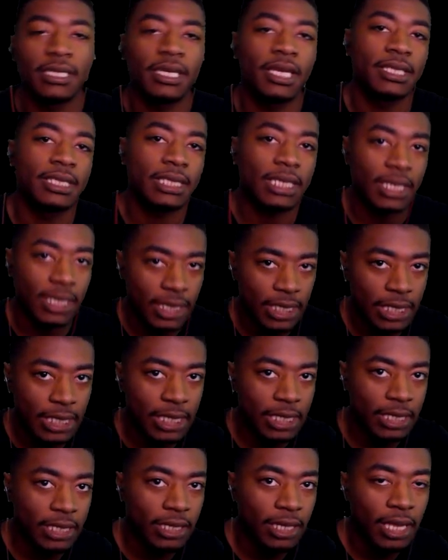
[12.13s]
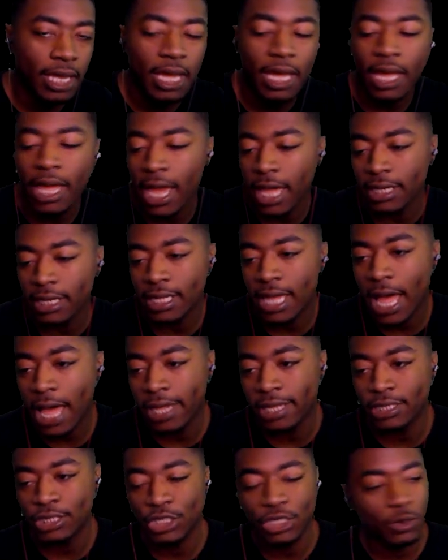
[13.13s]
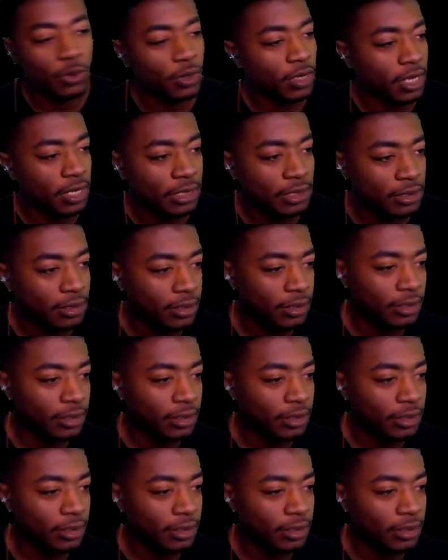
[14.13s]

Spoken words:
it's Klee and Kaeya's showcase.